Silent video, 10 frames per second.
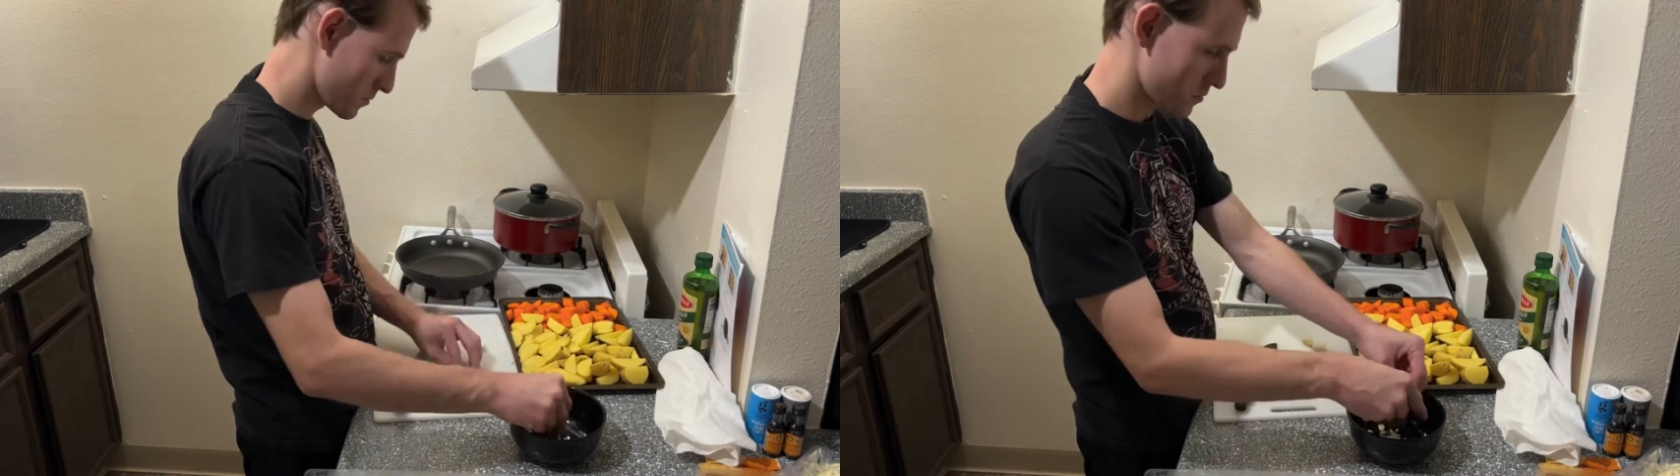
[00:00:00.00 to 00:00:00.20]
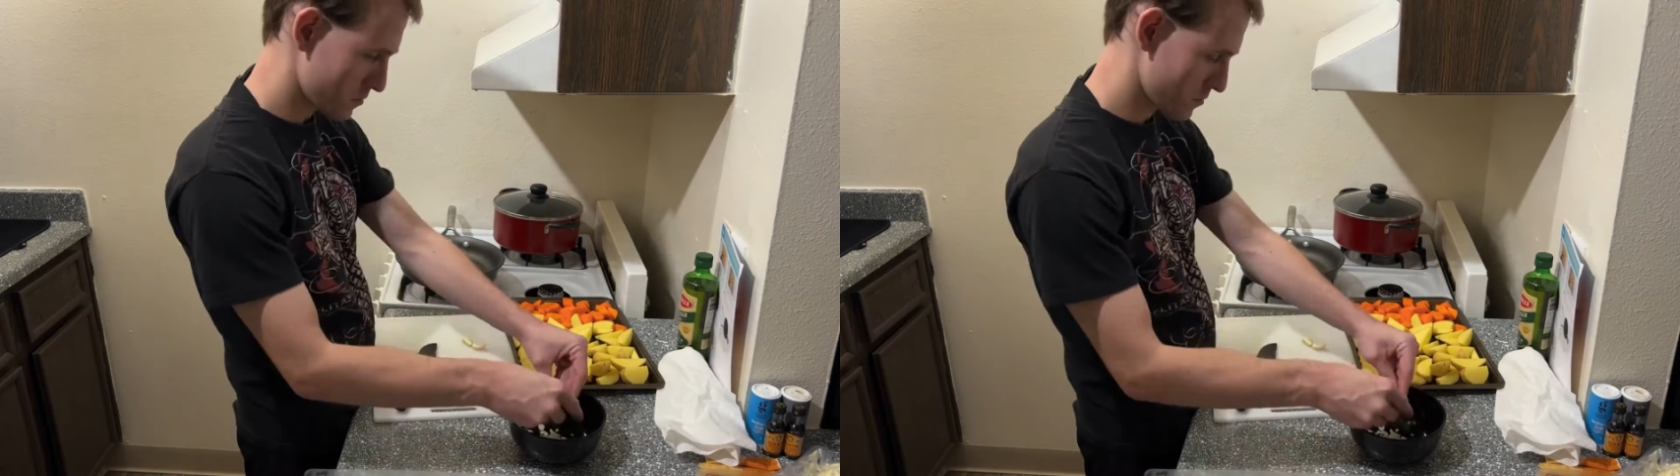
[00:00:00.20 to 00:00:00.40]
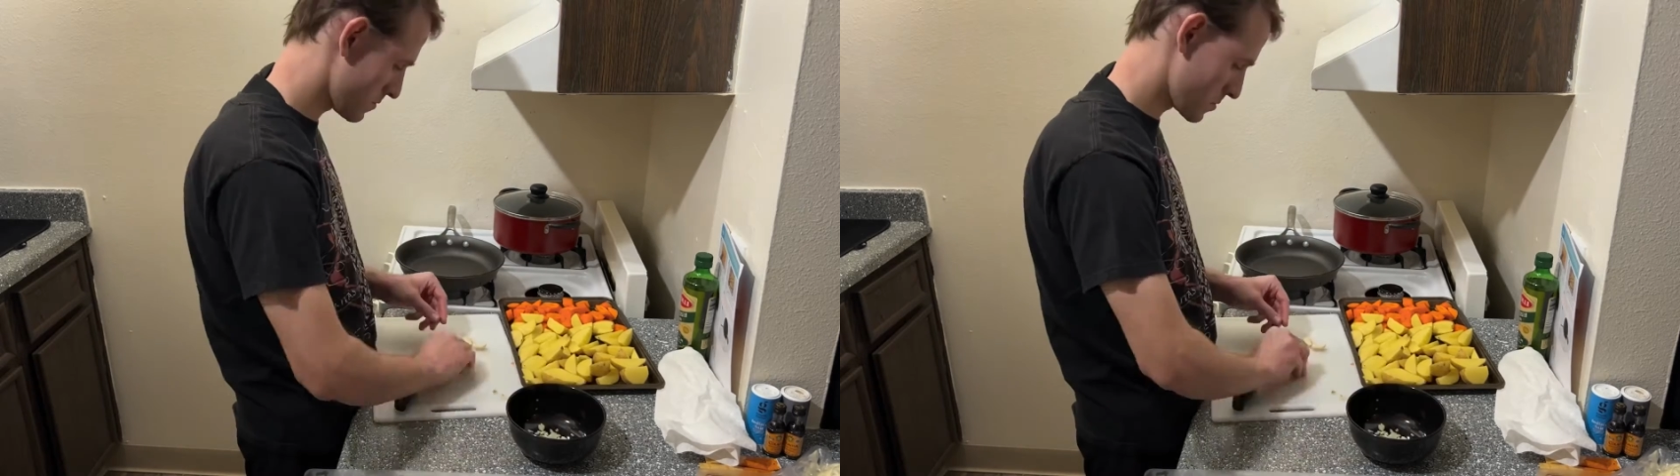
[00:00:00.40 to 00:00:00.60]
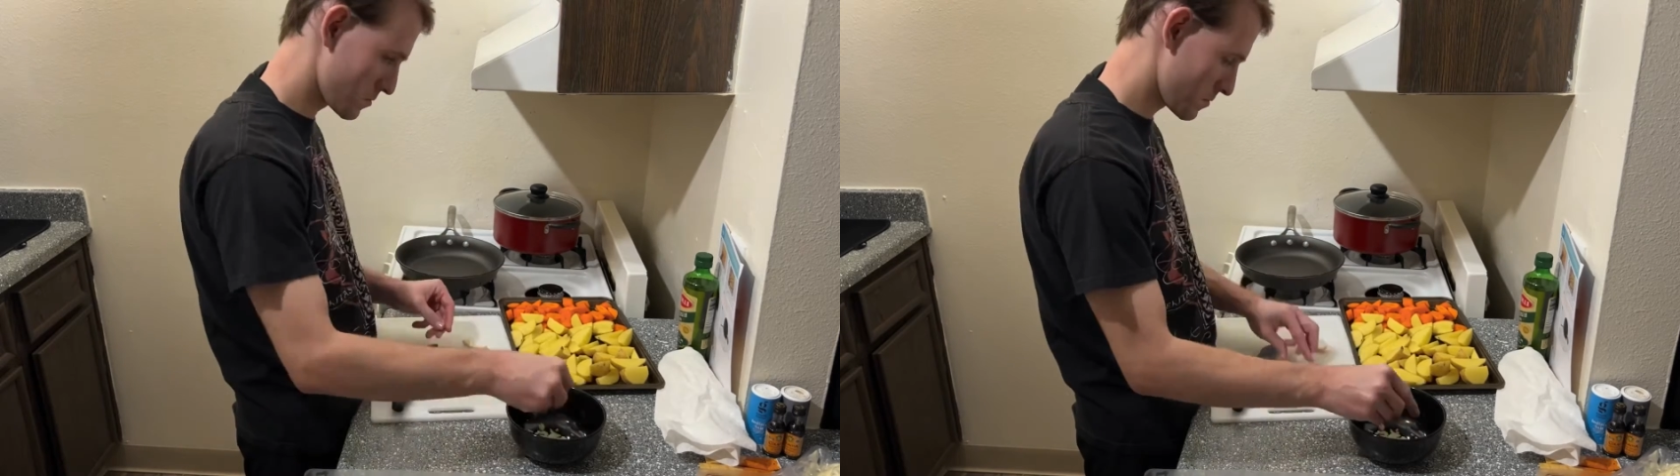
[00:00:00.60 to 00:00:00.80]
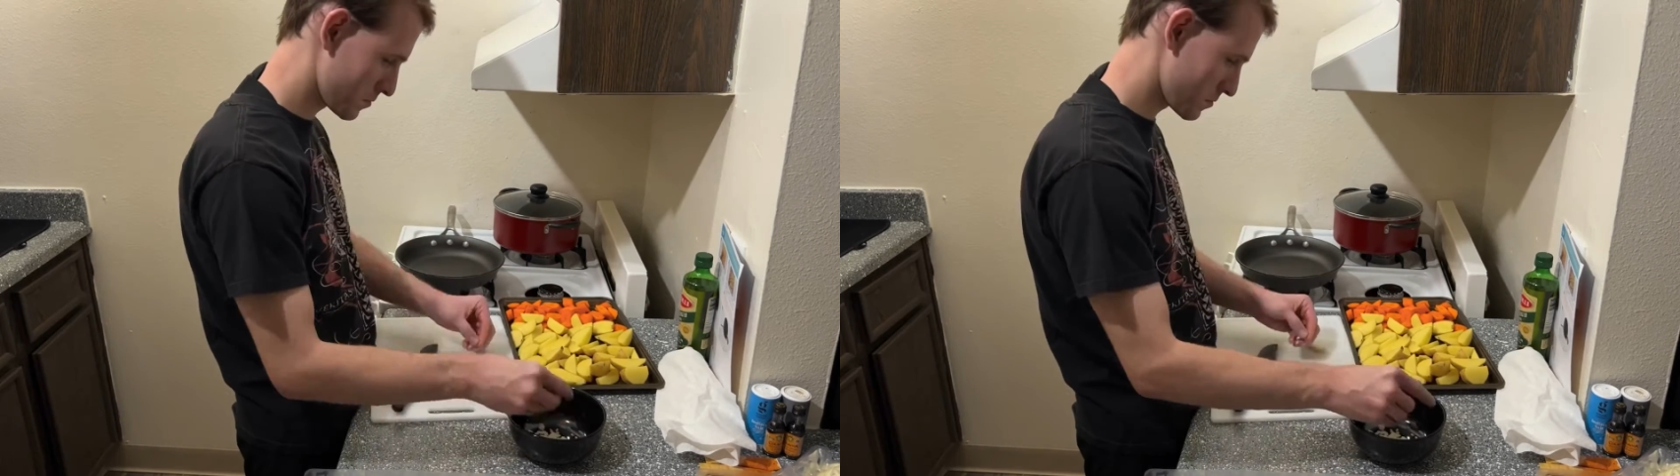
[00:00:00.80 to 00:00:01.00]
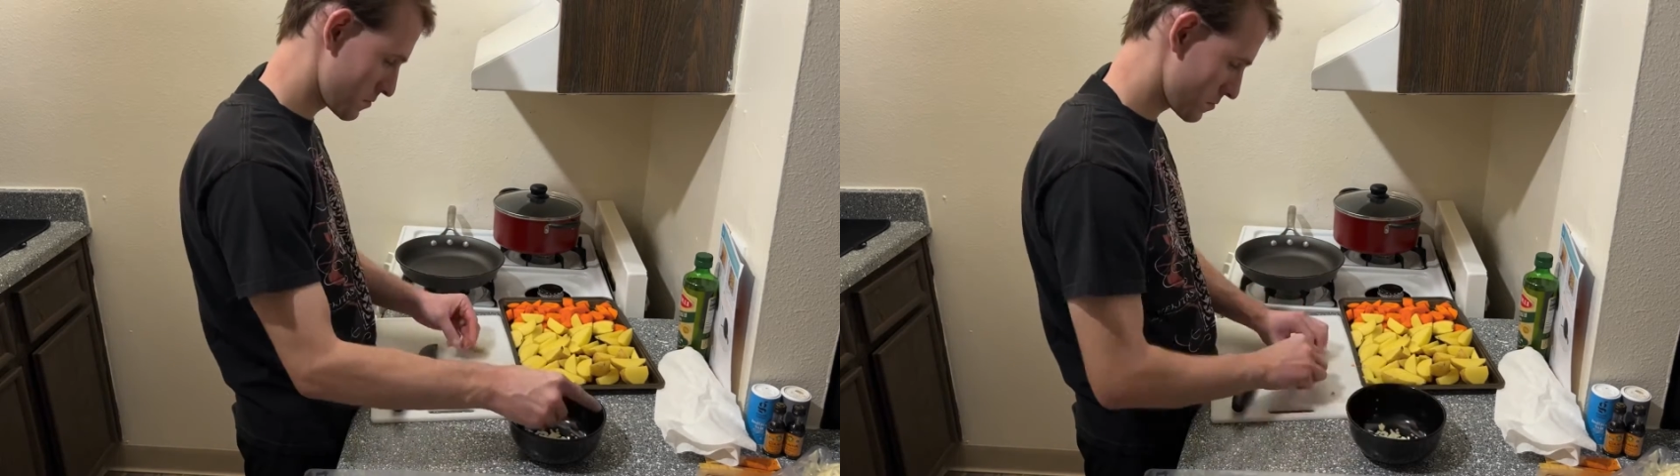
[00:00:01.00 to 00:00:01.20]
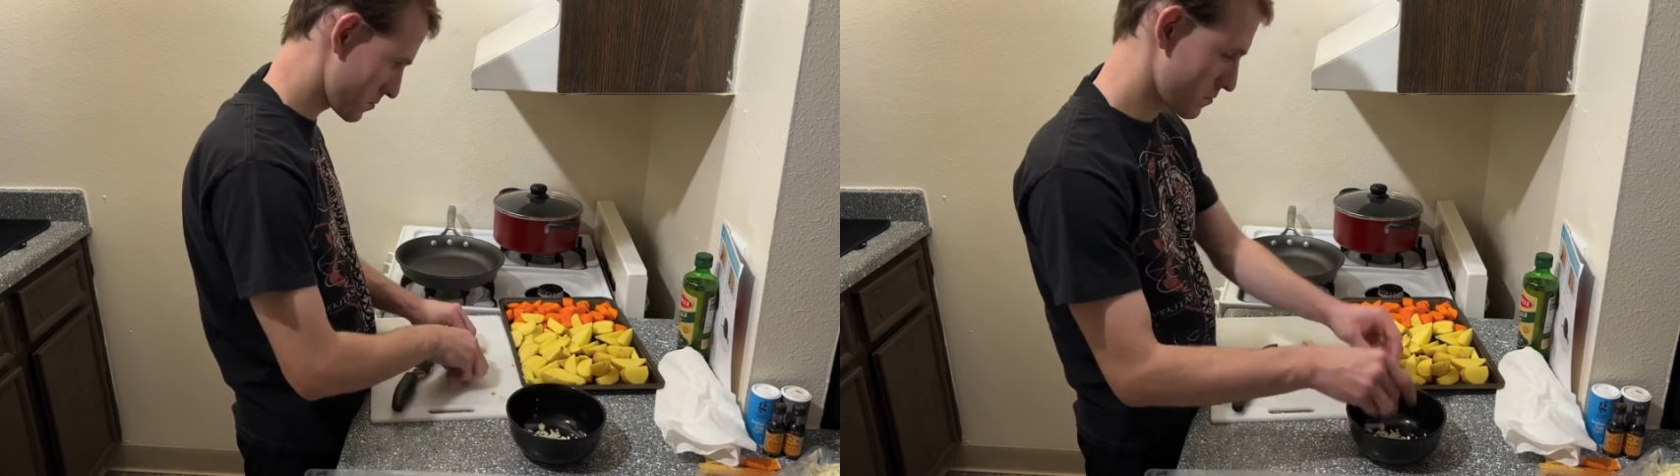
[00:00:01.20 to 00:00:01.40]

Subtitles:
at this point in time yet, but I